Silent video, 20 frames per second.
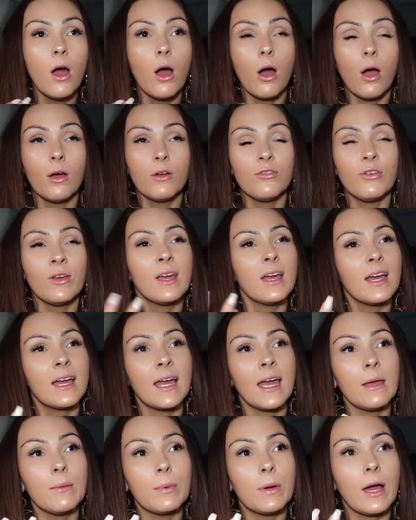I would think,
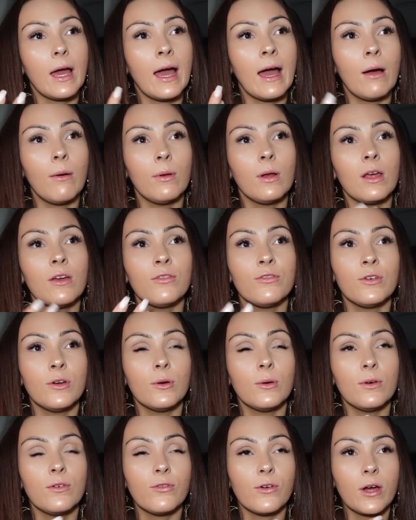okay, but how will I
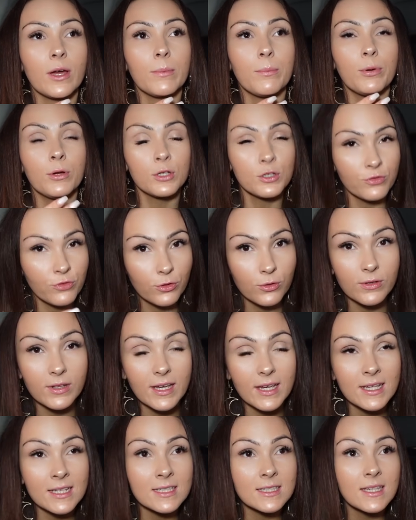feel if I push through
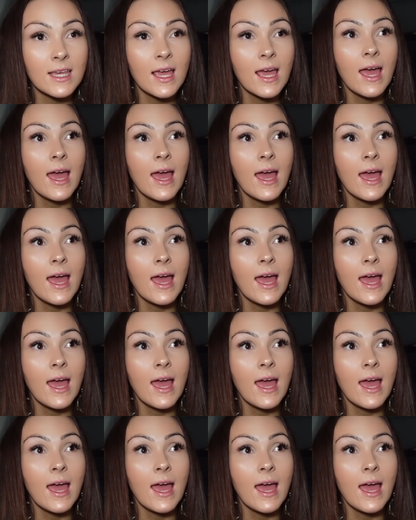this